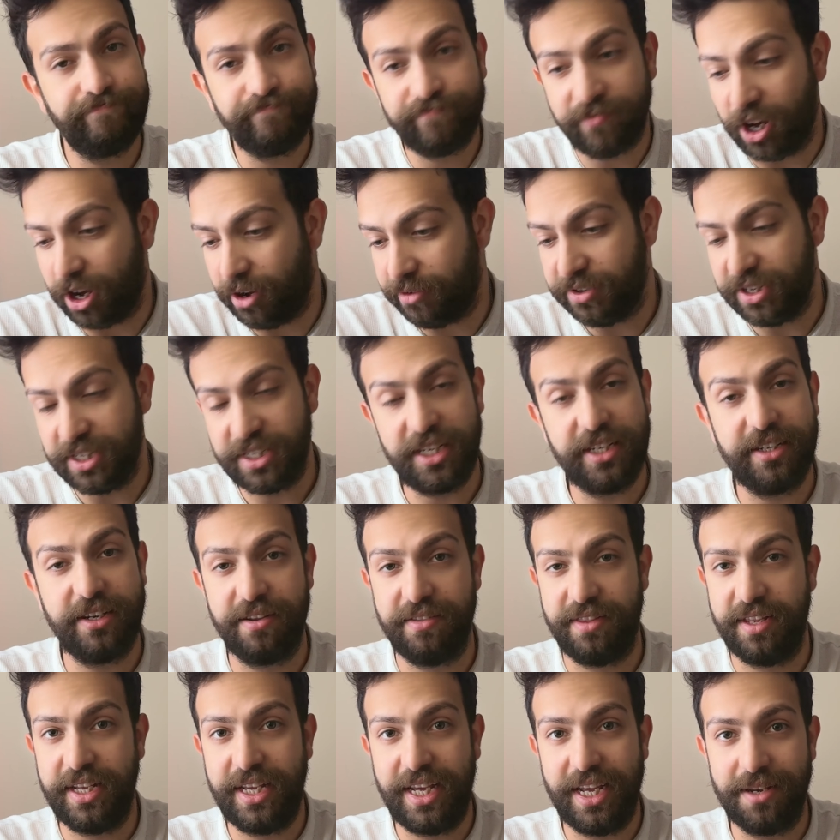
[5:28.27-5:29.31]
Obviously,
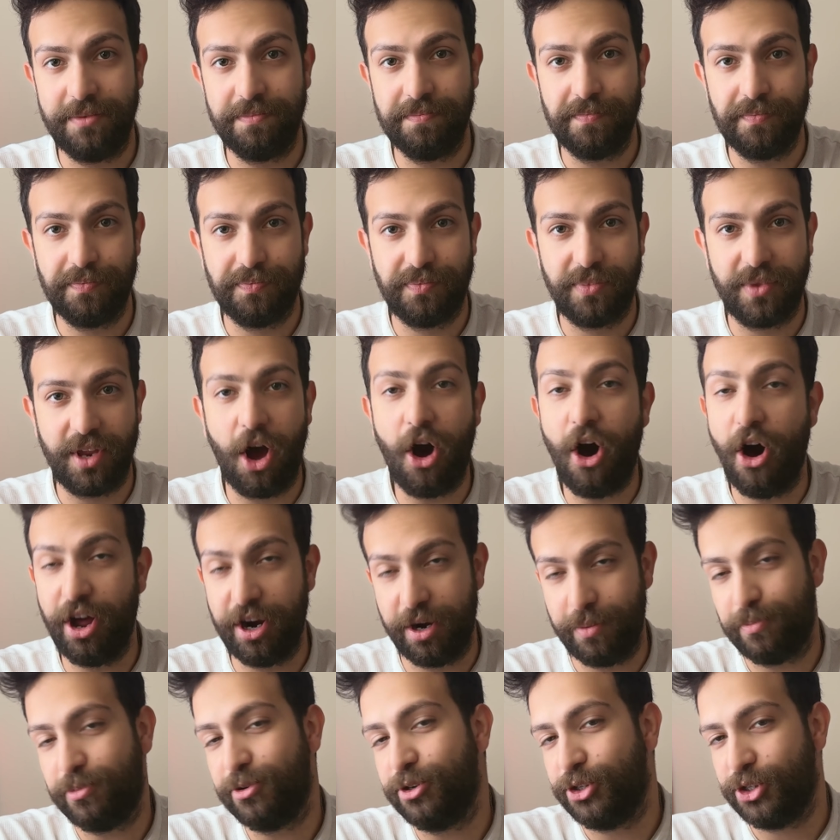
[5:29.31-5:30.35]
nothing can
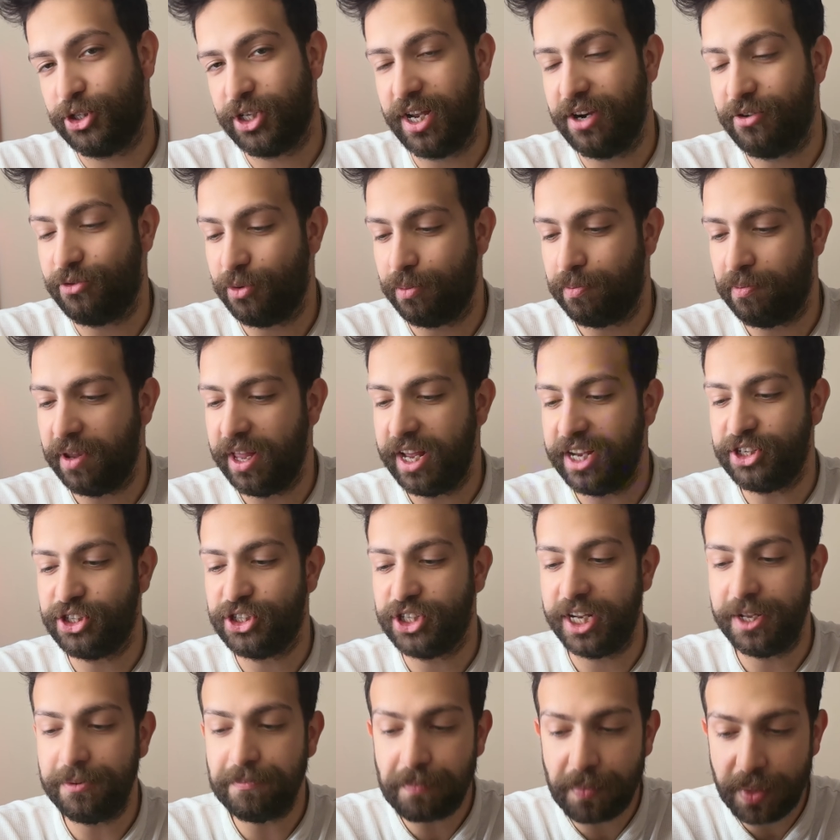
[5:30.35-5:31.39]
100% replace
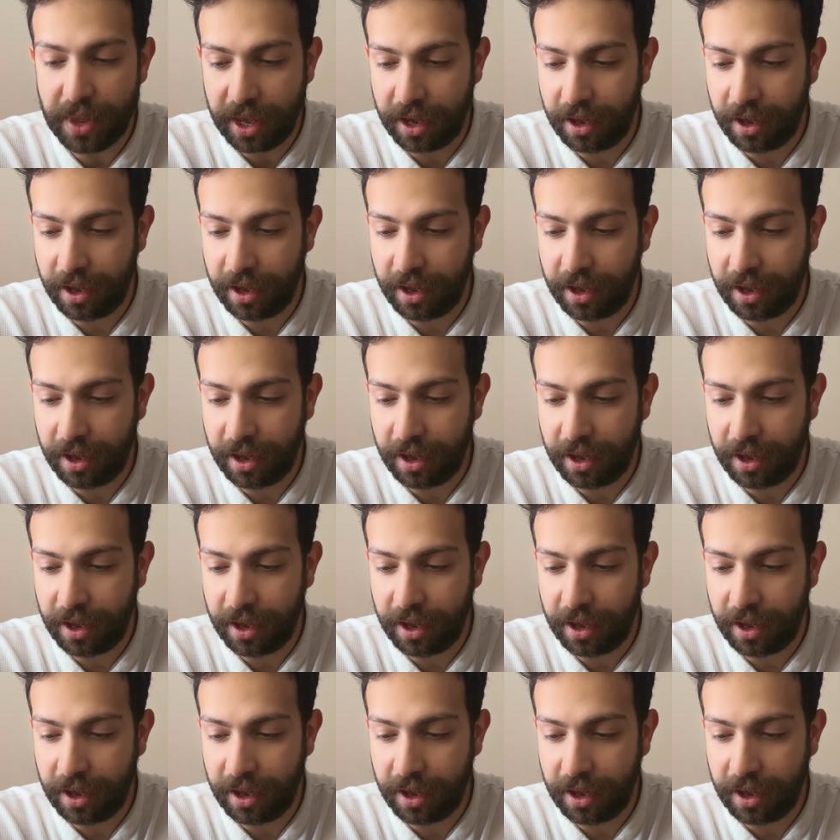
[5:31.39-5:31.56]
it.